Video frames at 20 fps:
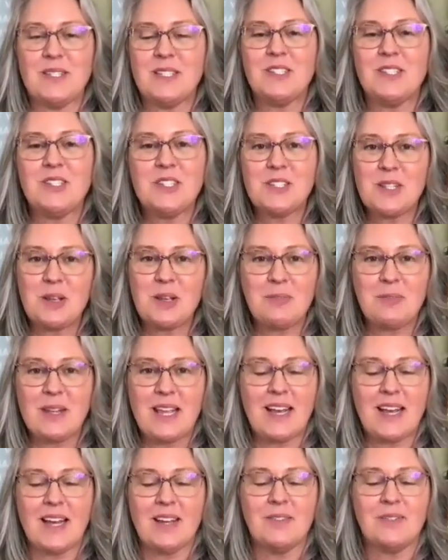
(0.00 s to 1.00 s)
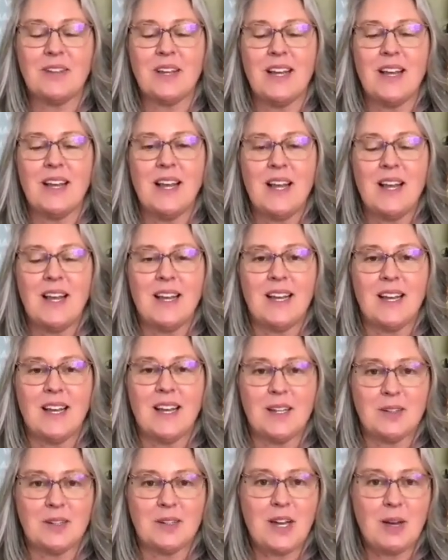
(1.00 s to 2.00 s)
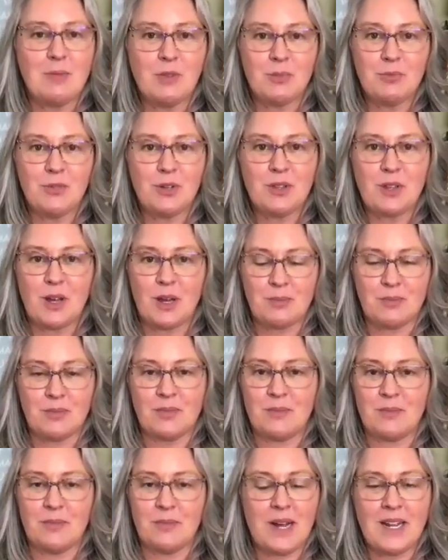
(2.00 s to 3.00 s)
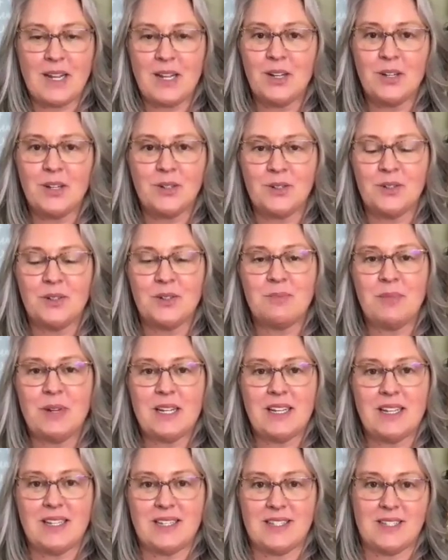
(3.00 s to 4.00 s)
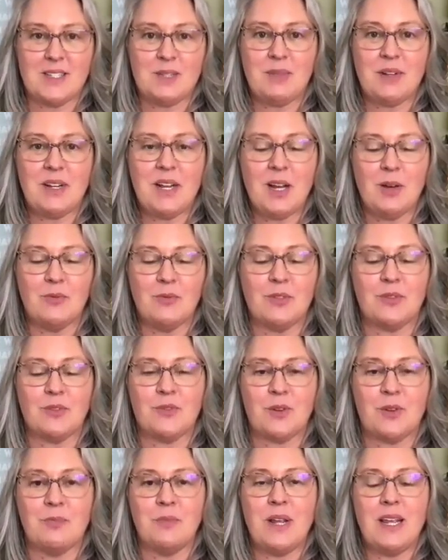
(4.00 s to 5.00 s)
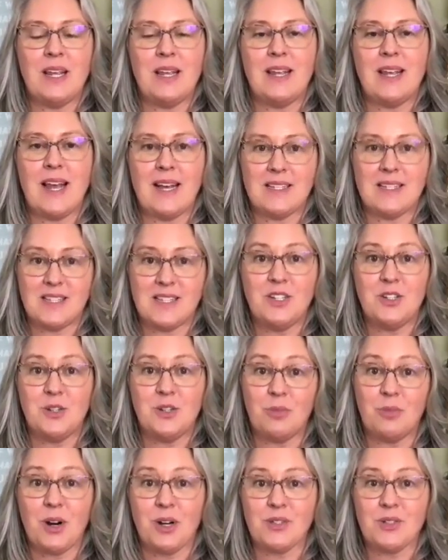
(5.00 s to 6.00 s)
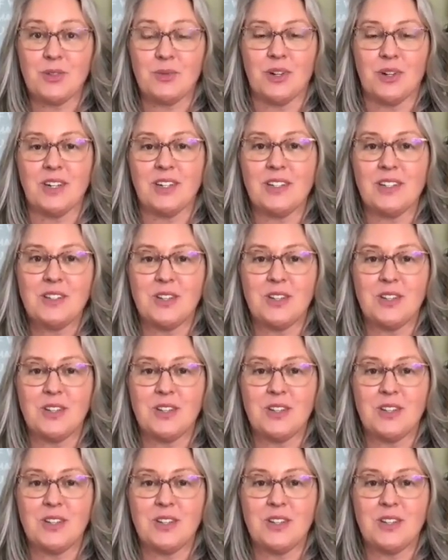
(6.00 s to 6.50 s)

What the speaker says: This is just something I've come up with on my own because it's been helpful for me as I do parts work.